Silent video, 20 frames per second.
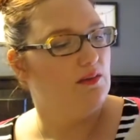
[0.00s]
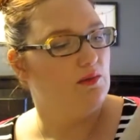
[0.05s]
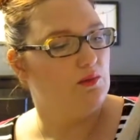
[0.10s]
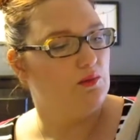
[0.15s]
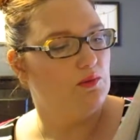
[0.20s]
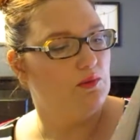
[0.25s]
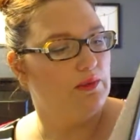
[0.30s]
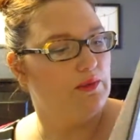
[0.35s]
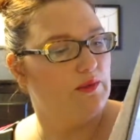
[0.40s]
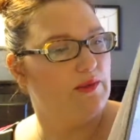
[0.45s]

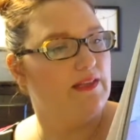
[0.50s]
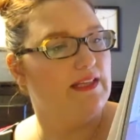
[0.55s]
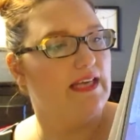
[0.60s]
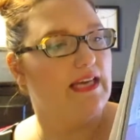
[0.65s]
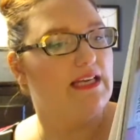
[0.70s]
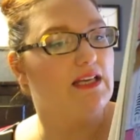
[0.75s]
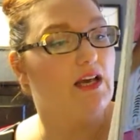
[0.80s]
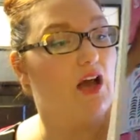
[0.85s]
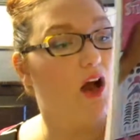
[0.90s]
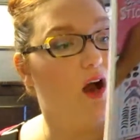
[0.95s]
Ooh, you can
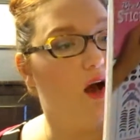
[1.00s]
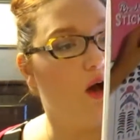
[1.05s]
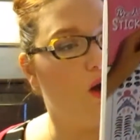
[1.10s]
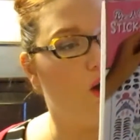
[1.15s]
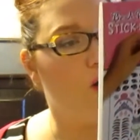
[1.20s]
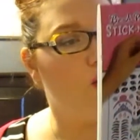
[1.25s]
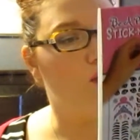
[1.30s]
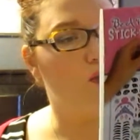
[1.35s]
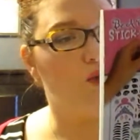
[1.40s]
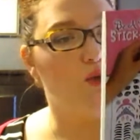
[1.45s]
like,
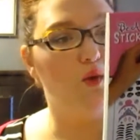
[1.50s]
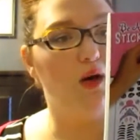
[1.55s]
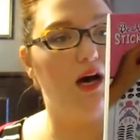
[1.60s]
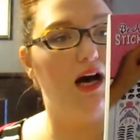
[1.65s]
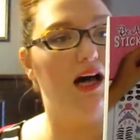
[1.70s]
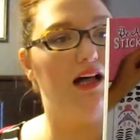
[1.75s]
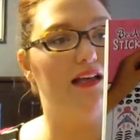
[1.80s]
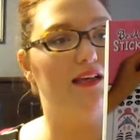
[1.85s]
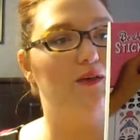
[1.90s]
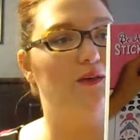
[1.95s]
oh,
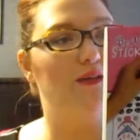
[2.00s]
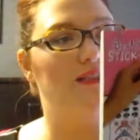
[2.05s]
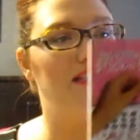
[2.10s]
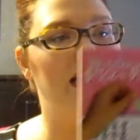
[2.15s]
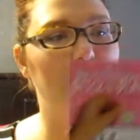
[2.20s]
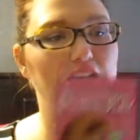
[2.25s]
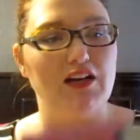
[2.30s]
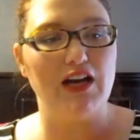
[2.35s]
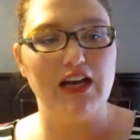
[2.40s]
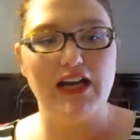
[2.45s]
cool. You can
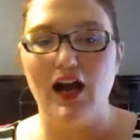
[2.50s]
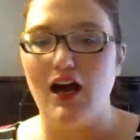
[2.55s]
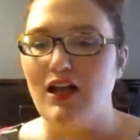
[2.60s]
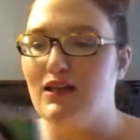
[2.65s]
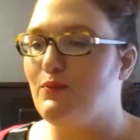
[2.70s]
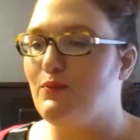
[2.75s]
decorate all the